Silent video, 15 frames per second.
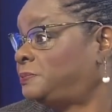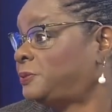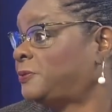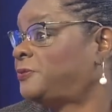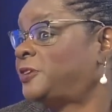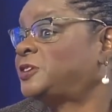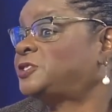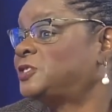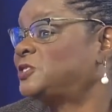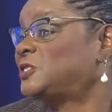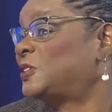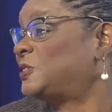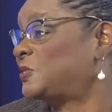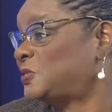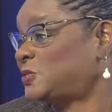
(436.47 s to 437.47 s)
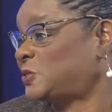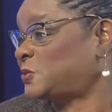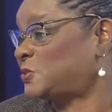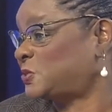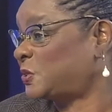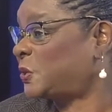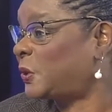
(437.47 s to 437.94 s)
provisions under the
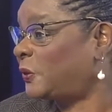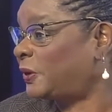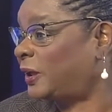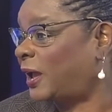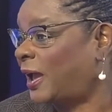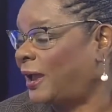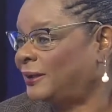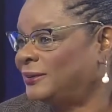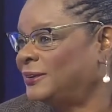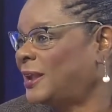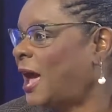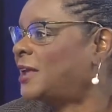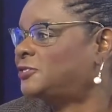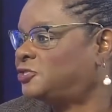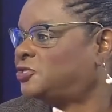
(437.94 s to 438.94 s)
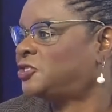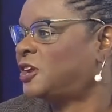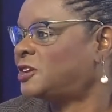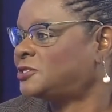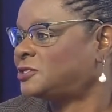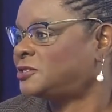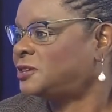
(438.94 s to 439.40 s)
Social Security Act, not
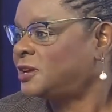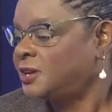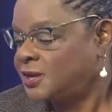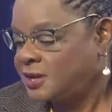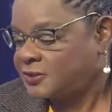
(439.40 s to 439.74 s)
just